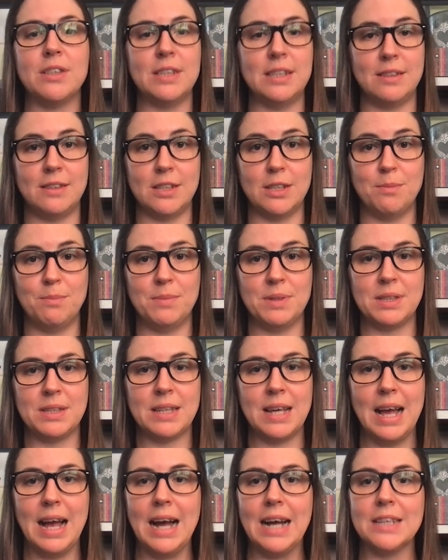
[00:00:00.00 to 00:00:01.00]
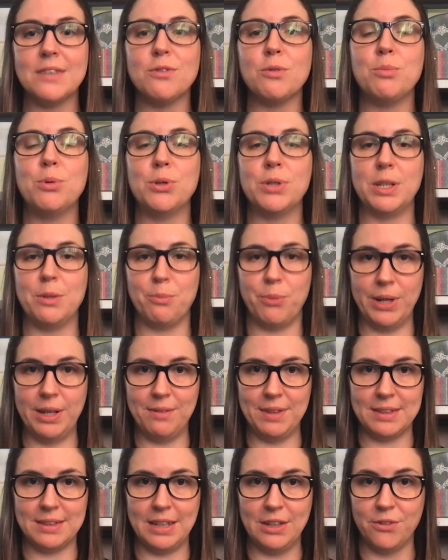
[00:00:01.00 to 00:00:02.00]
Systems, as reported
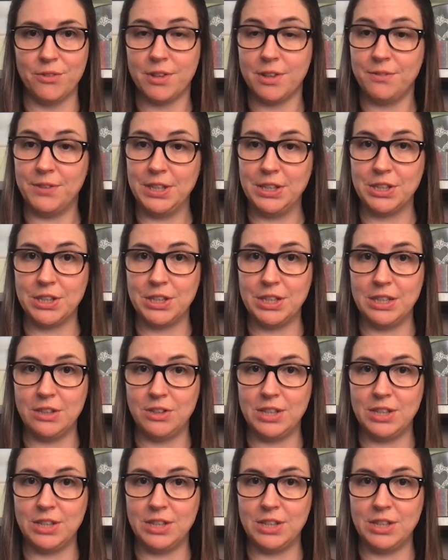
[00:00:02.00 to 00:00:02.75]
previously on the Fusion News